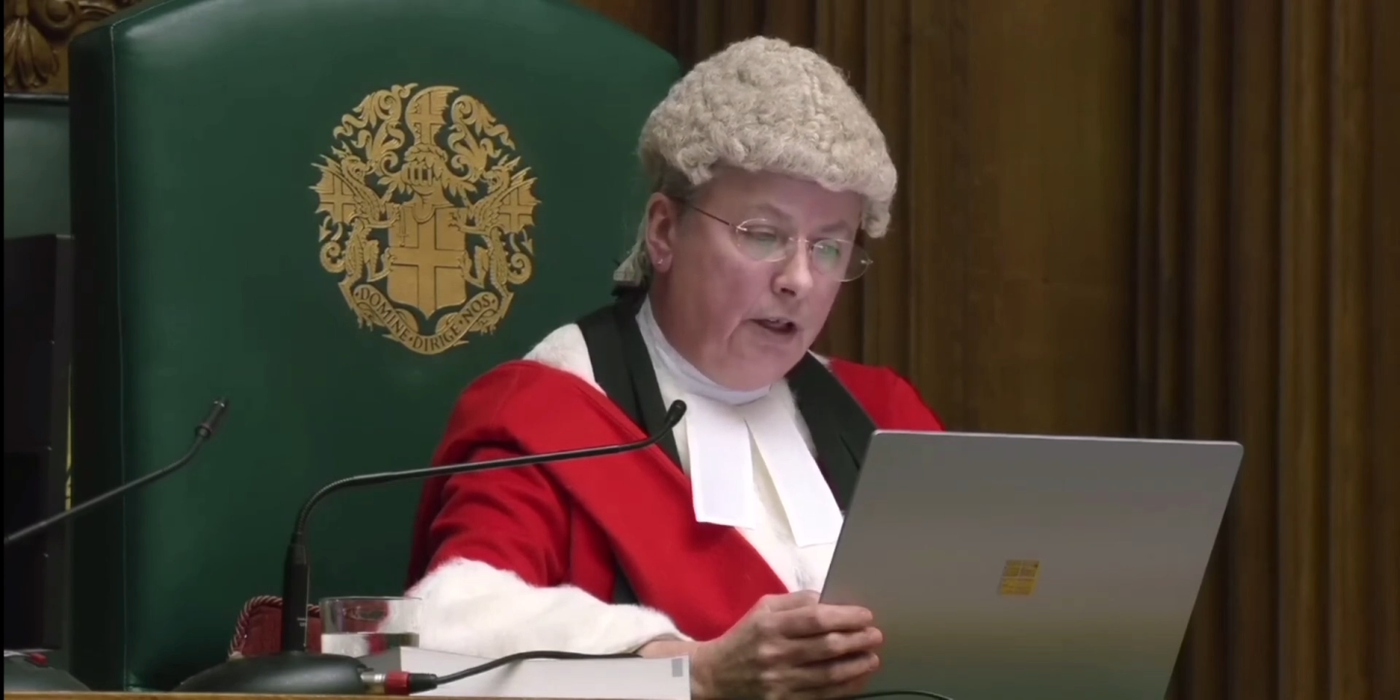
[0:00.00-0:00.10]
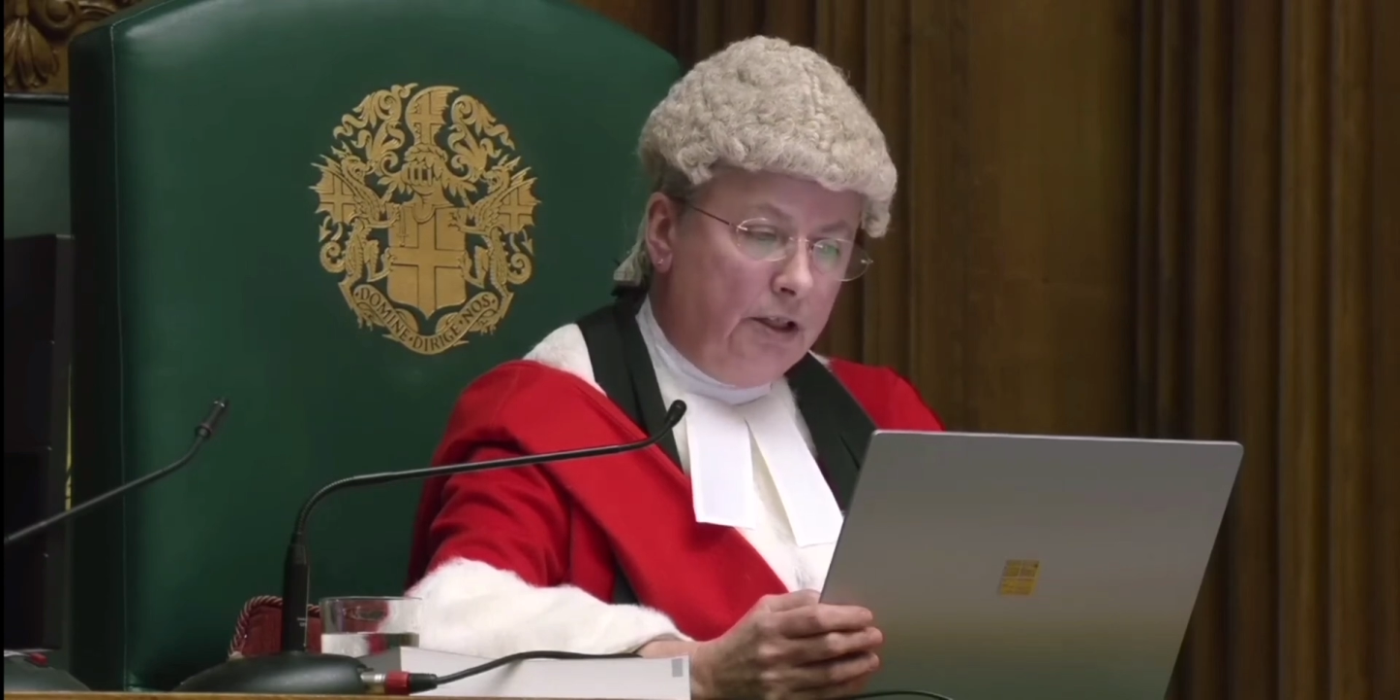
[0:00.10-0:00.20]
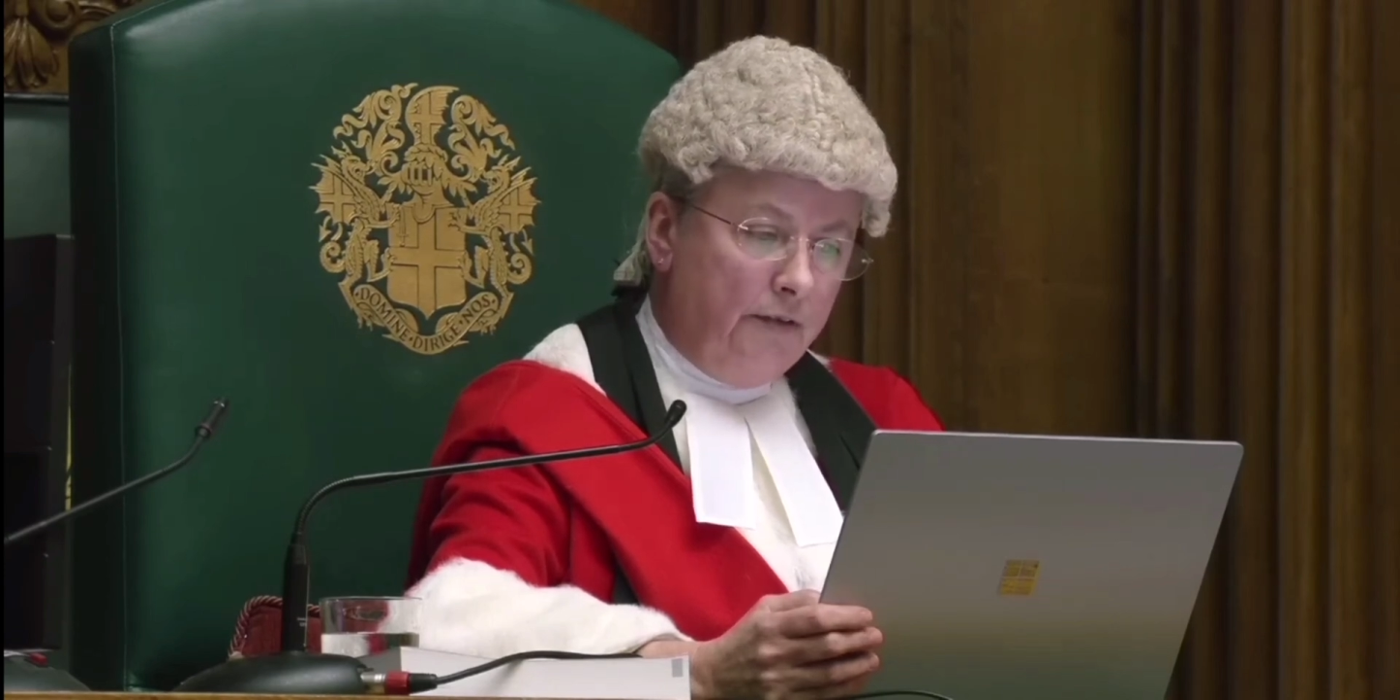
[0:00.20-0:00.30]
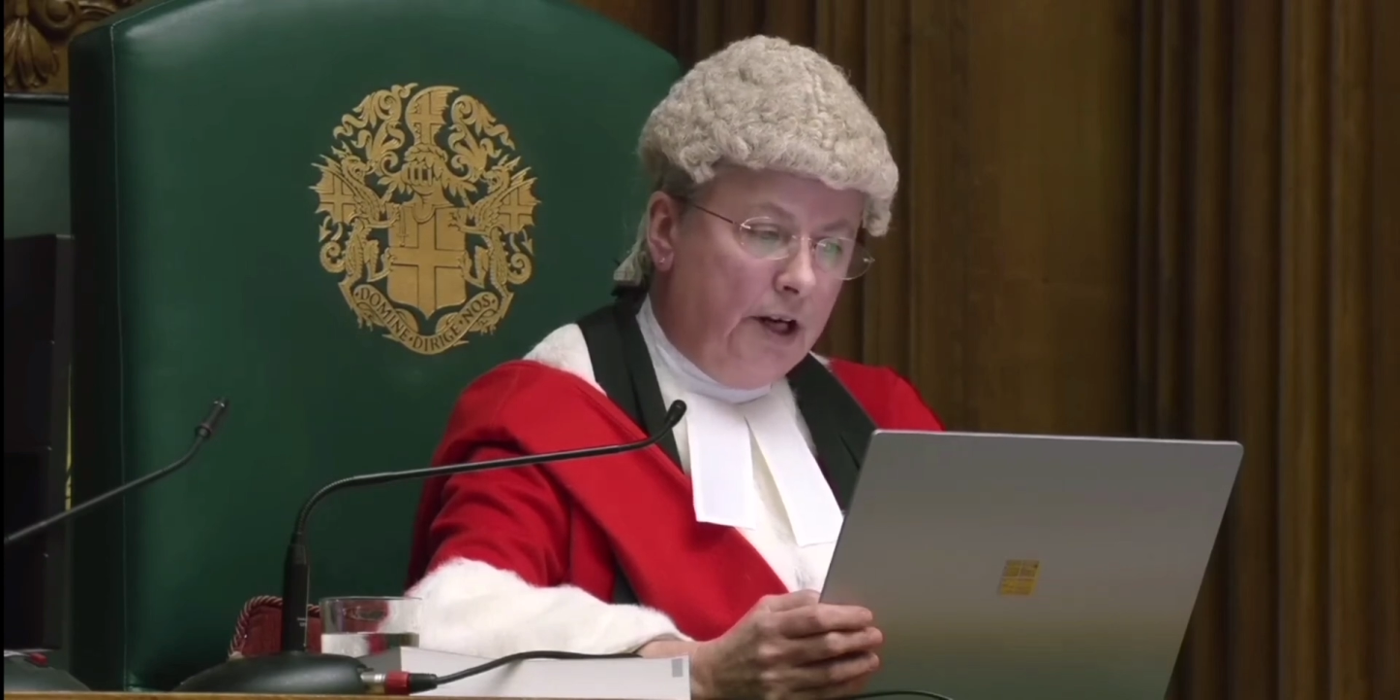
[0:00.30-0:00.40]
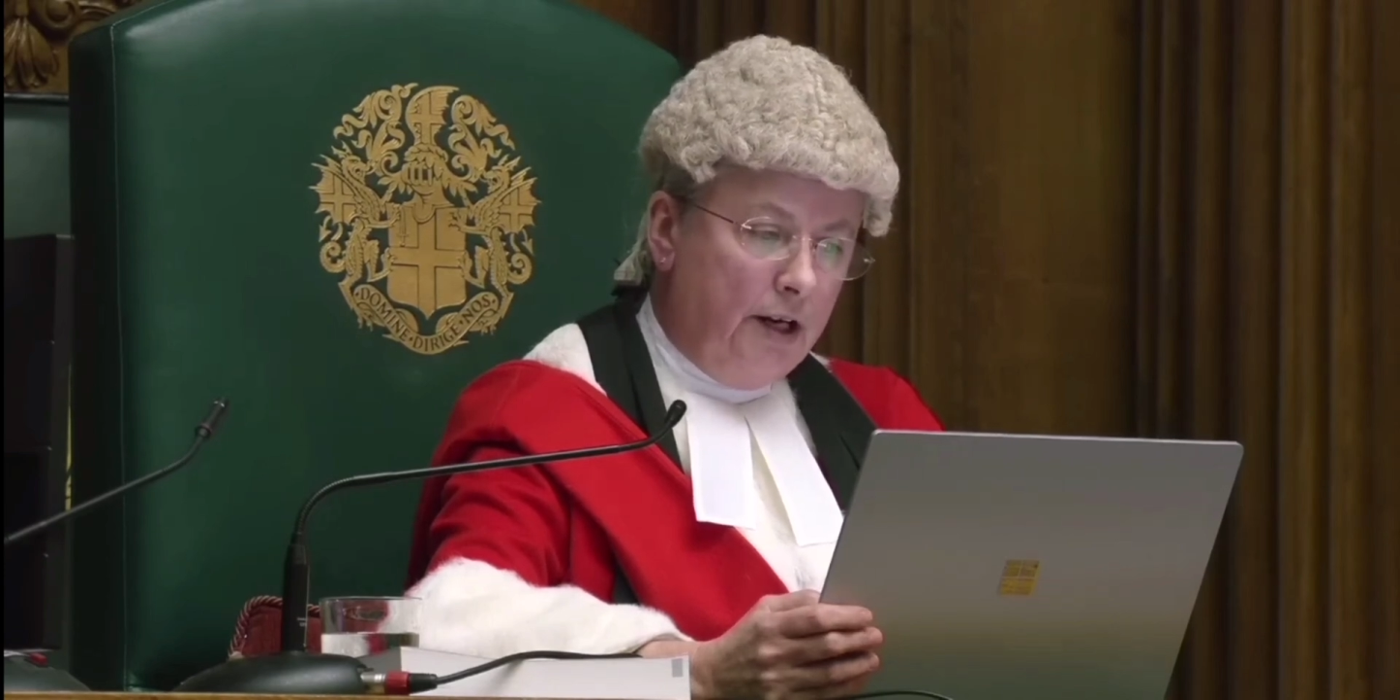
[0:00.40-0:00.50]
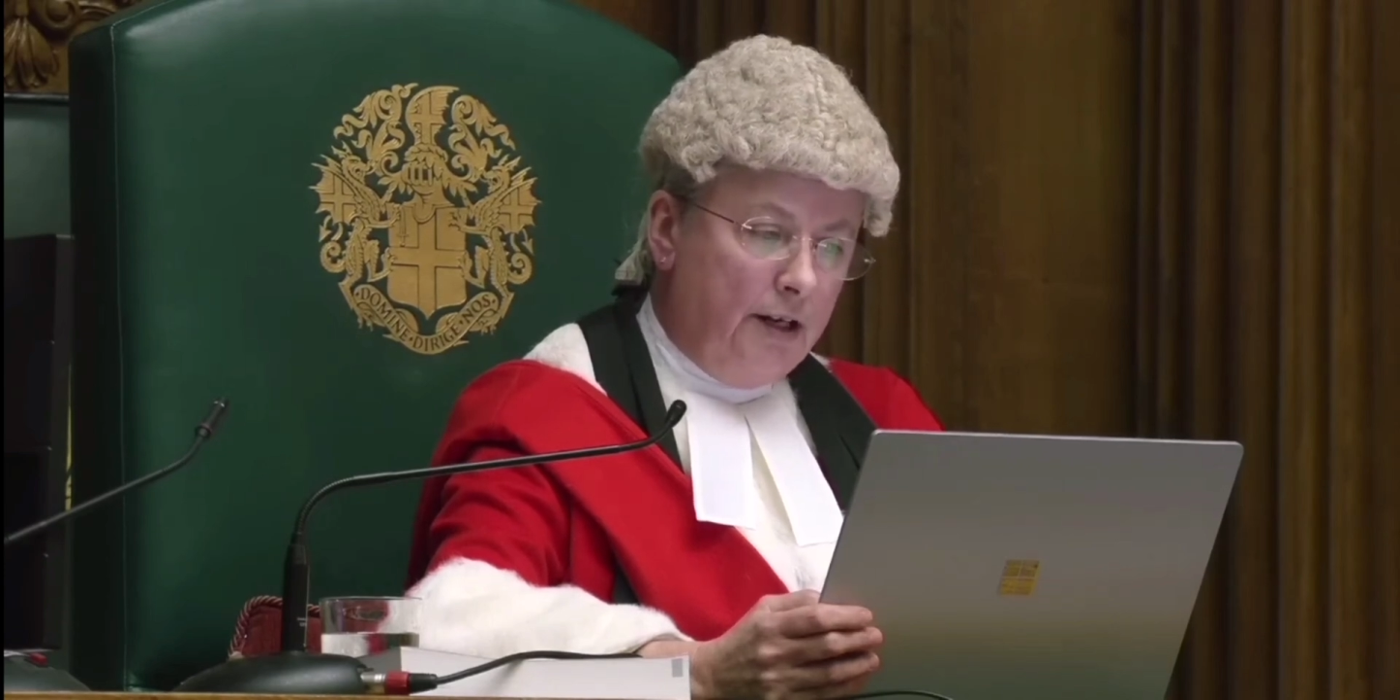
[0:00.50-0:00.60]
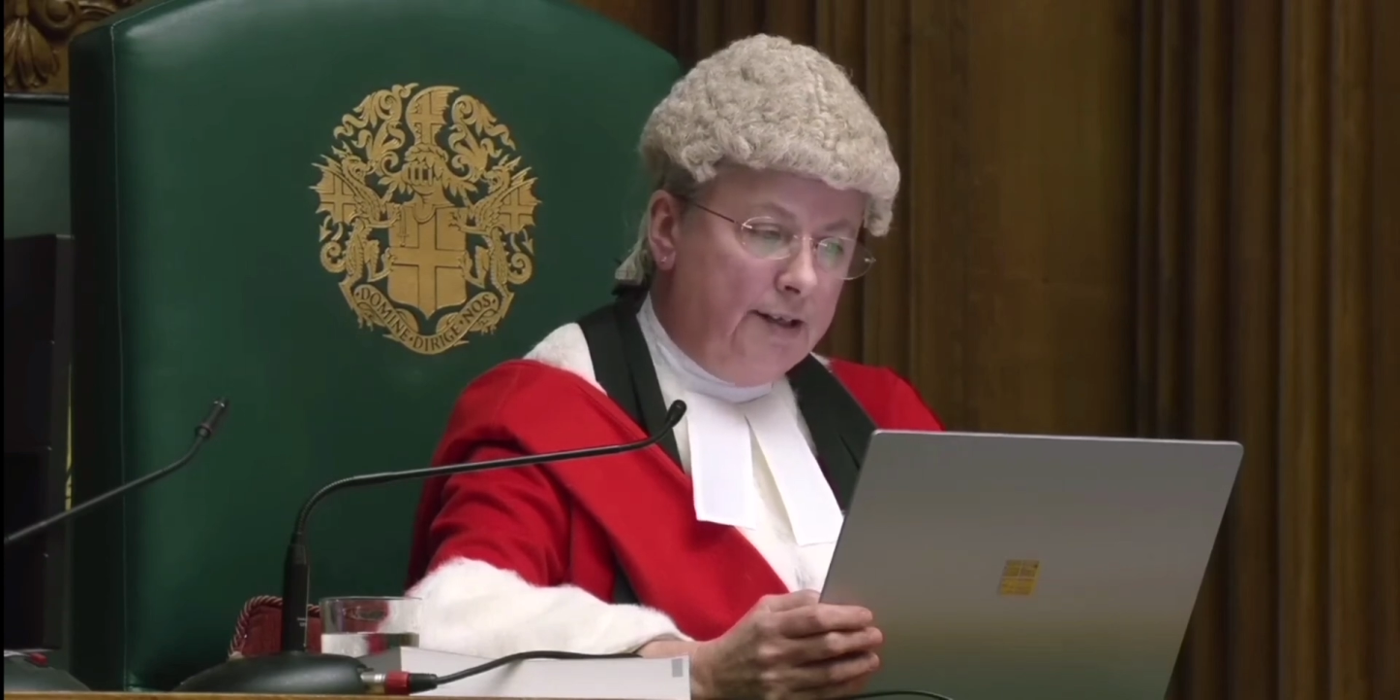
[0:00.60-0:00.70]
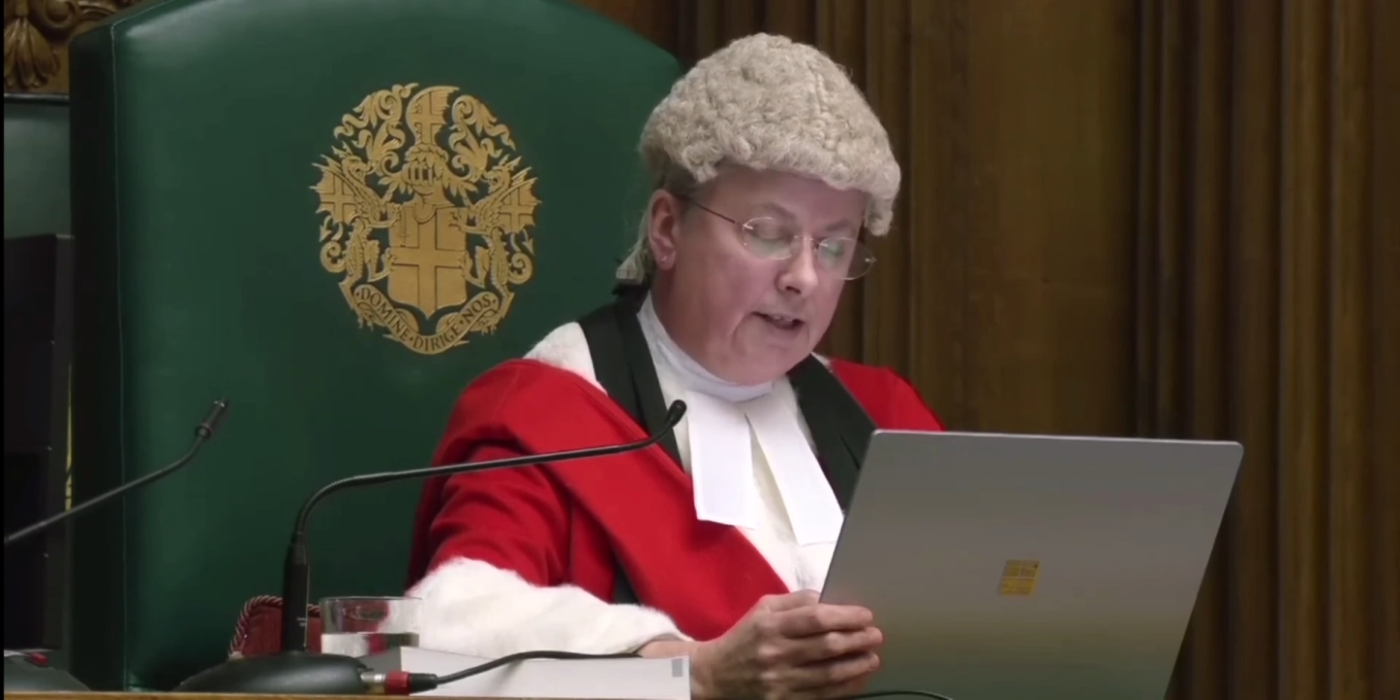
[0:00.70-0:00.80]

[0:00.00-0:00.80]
but have clearly